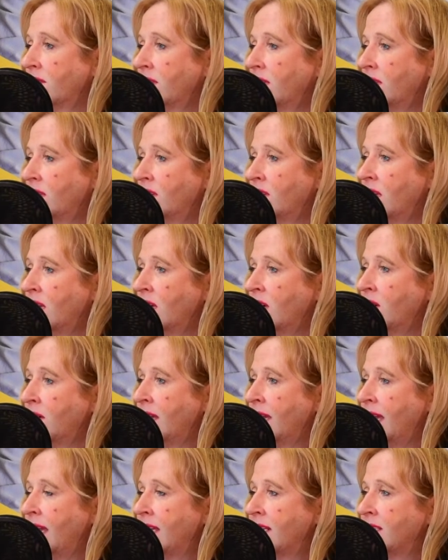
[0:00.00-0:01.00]
you know,
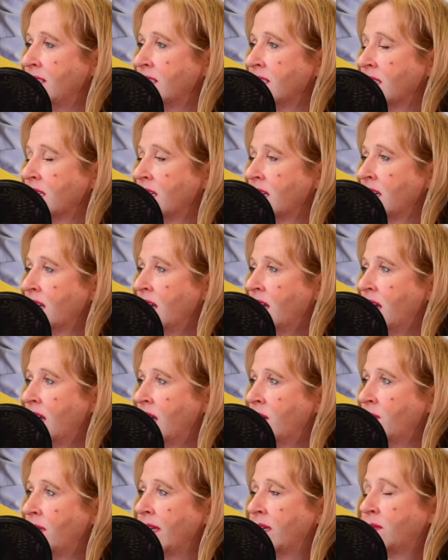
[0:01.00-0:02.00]
and
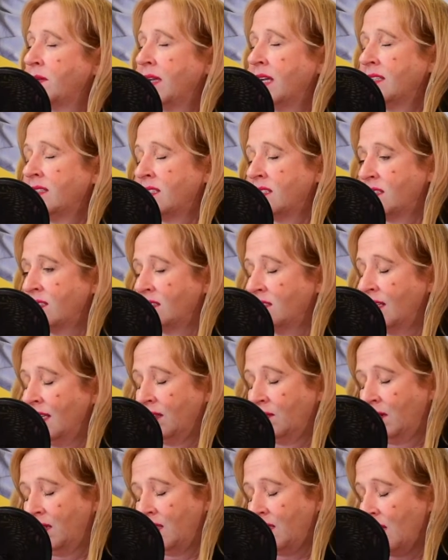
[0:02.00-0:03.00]
um, like we had, like
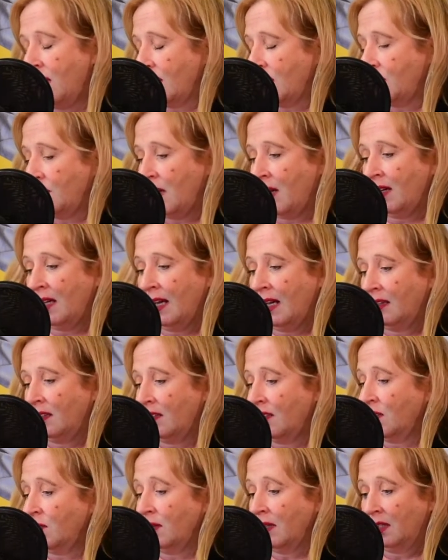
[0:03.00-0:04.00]
we talked about at
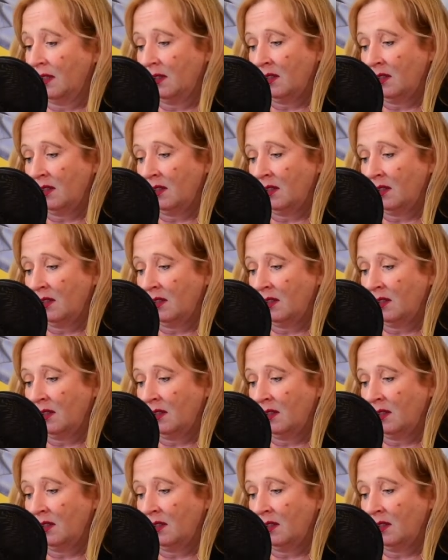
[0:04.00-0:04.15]
Goodwin.